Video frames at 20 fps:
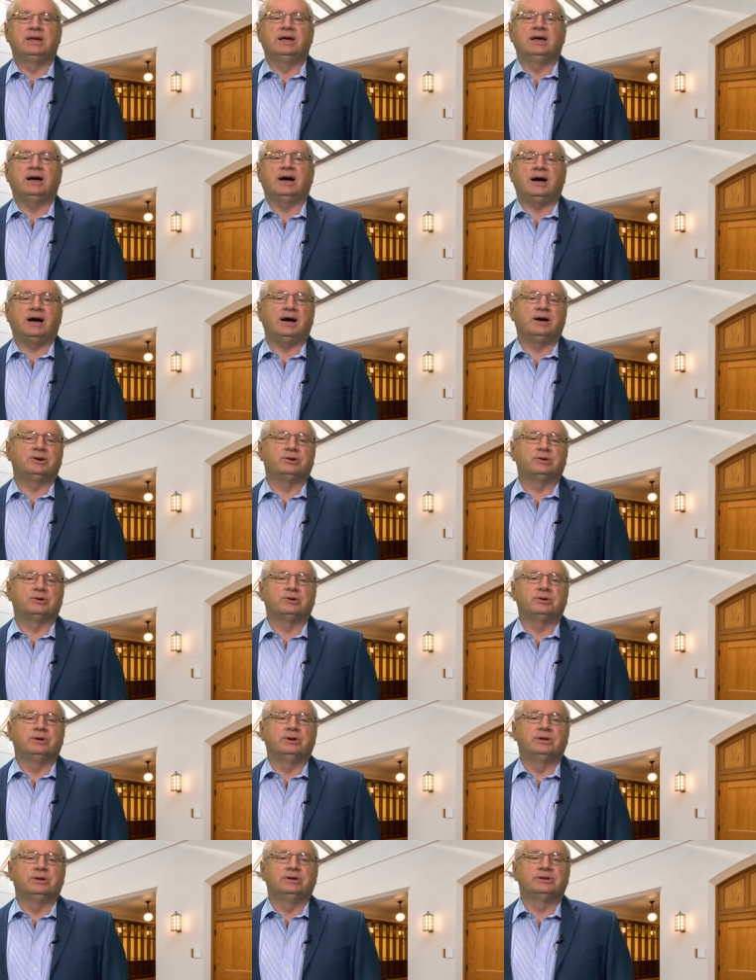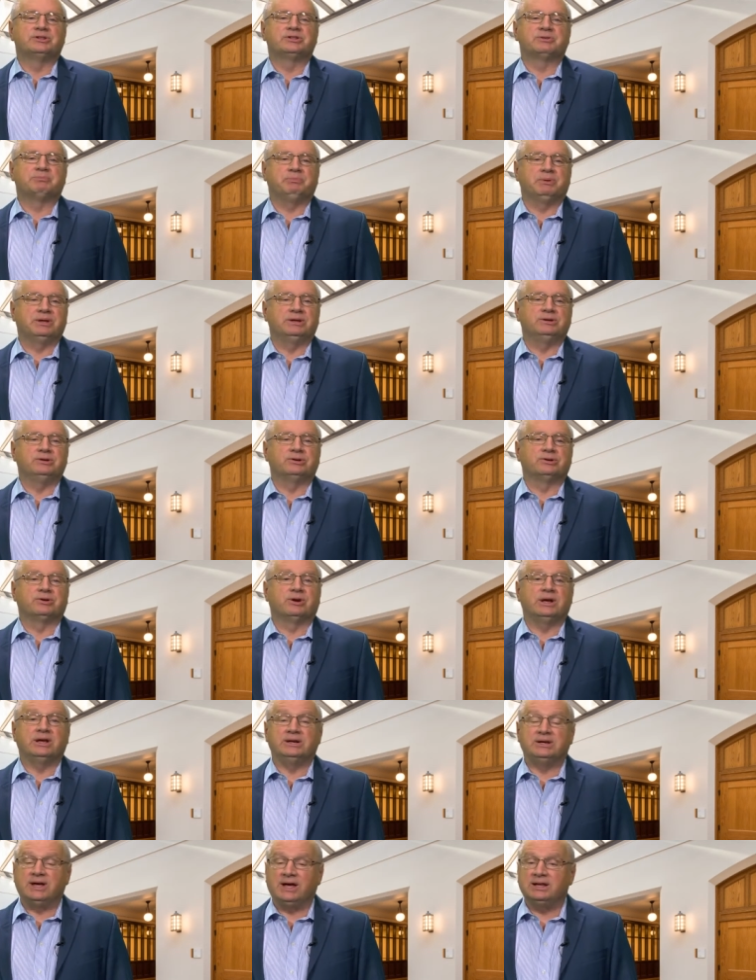honor, splendor,
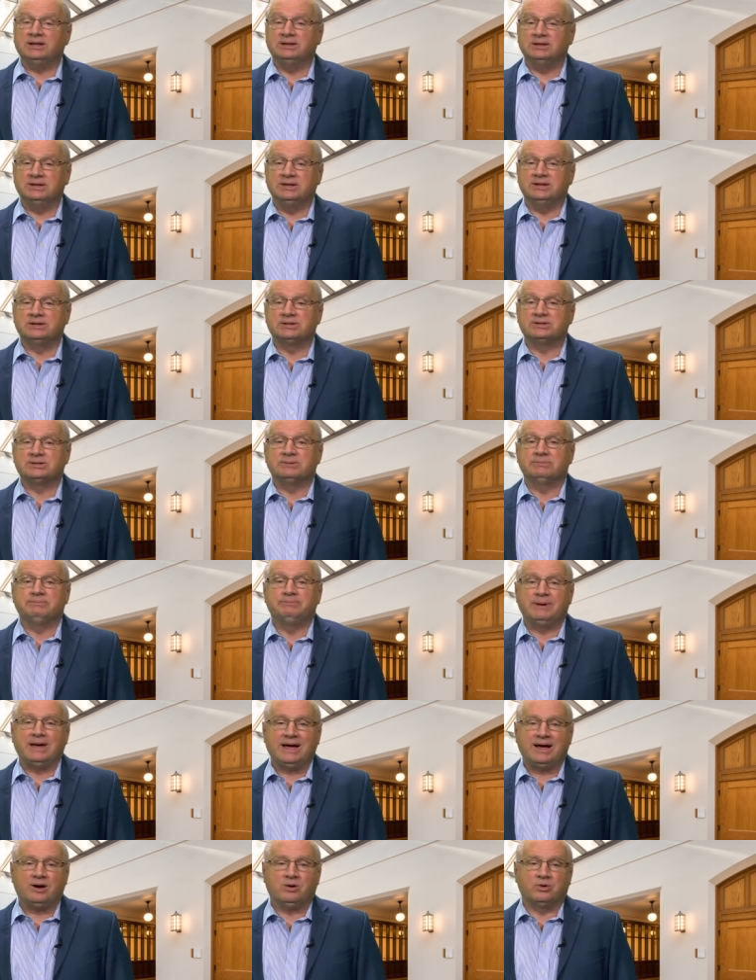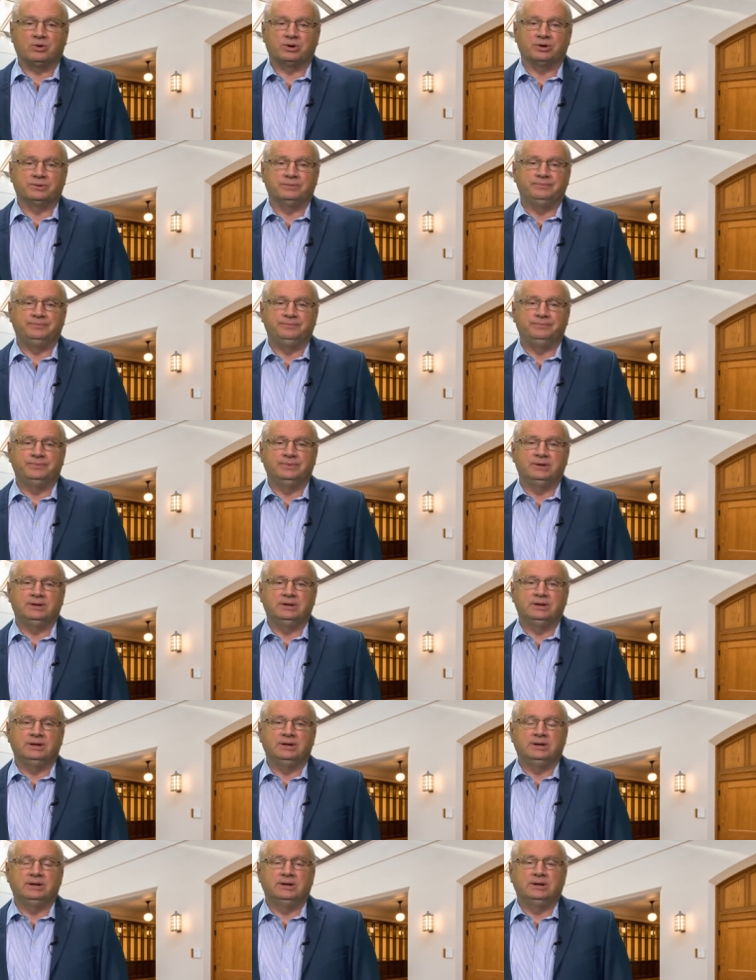and not least, power.
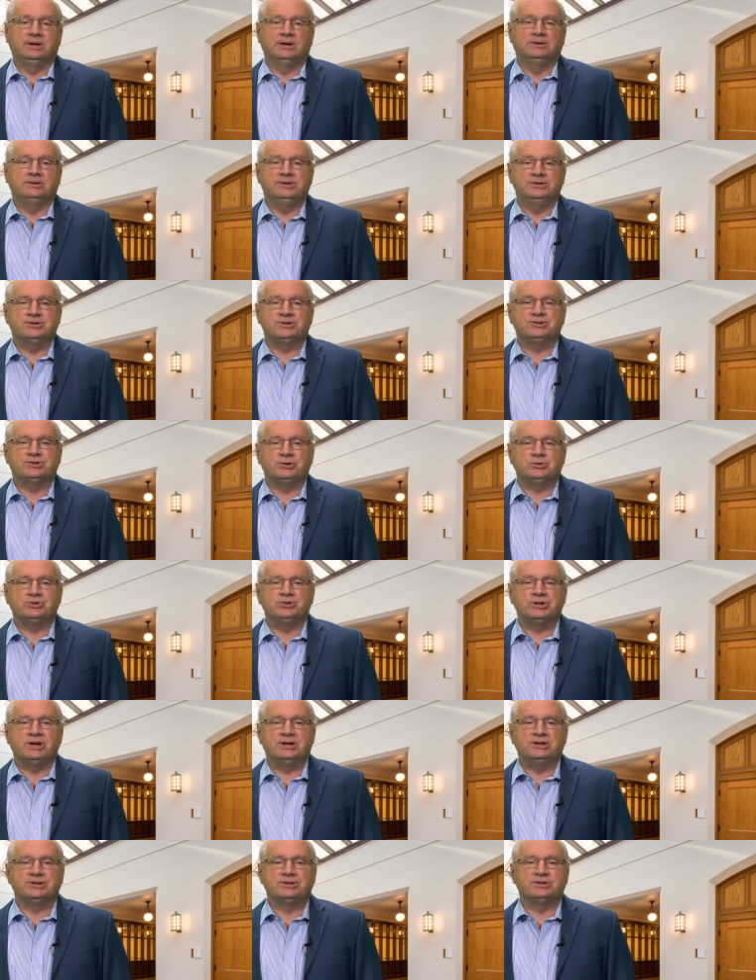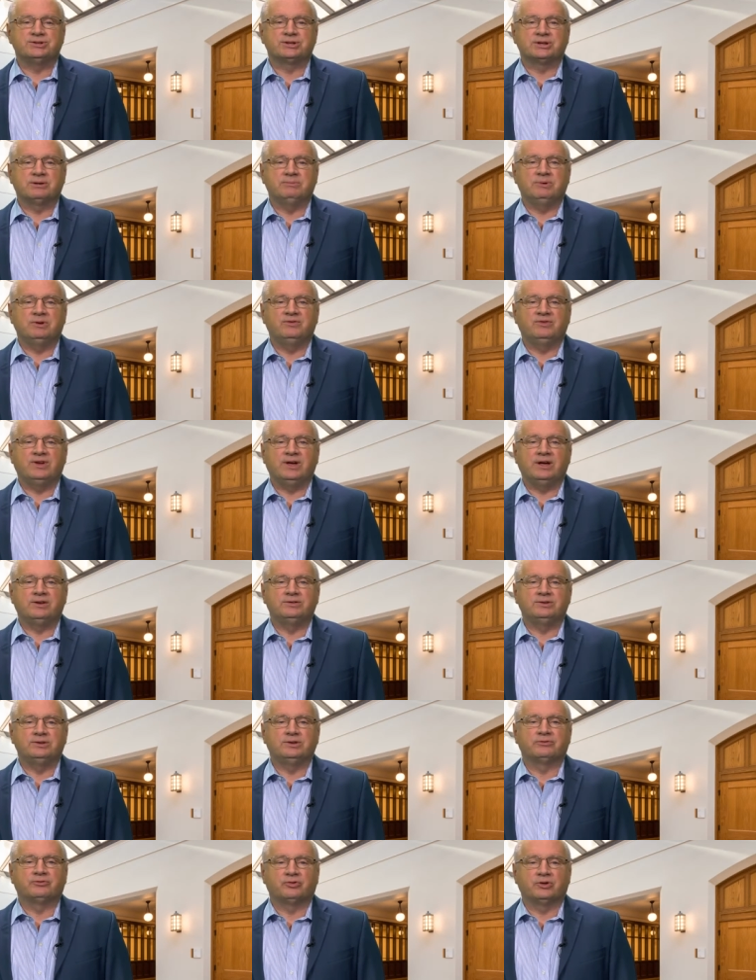These associations can be found
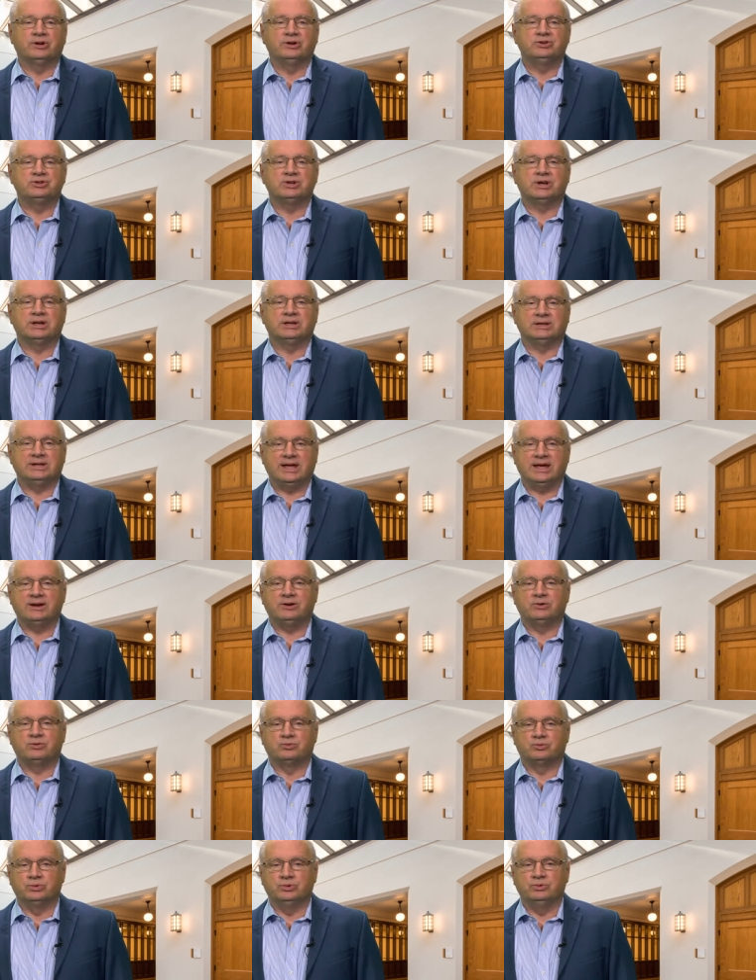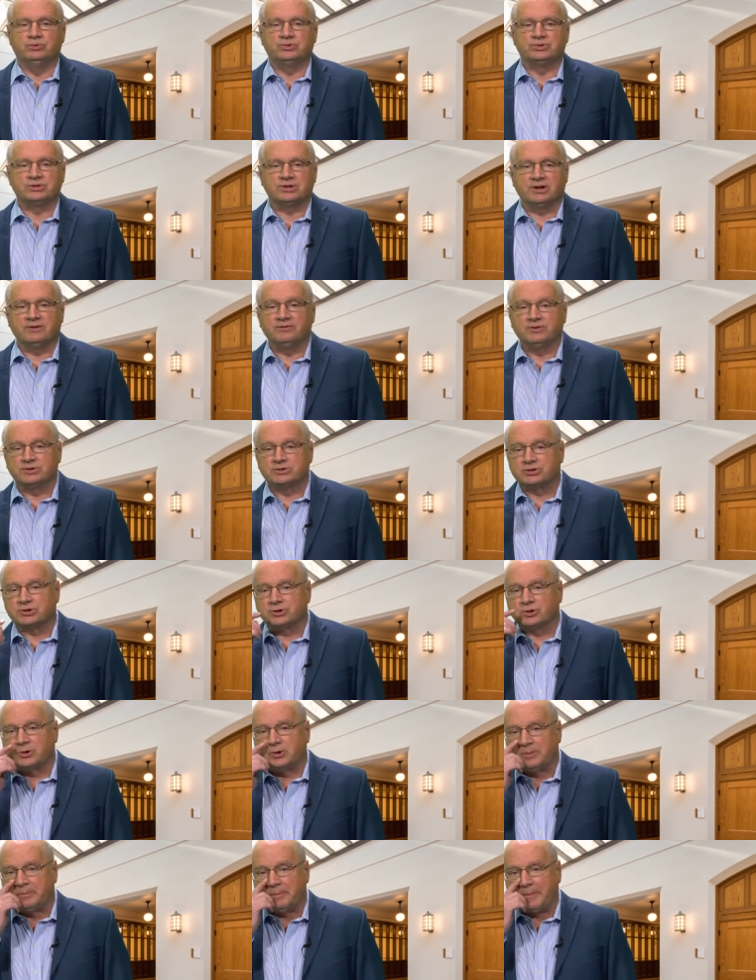in the French and Latin roots of the
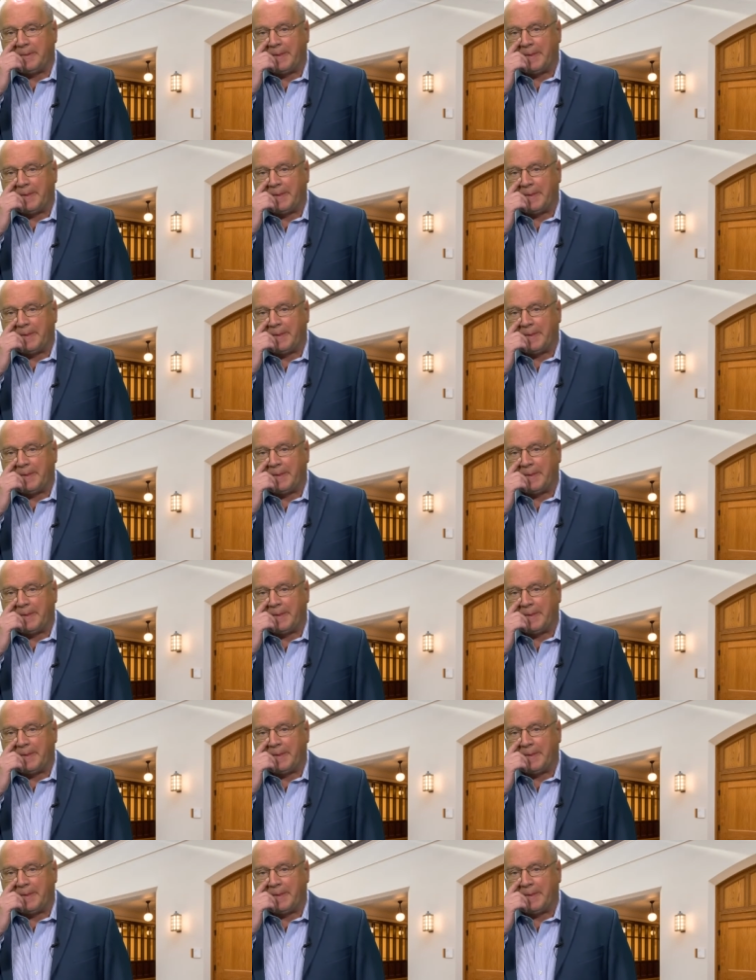term.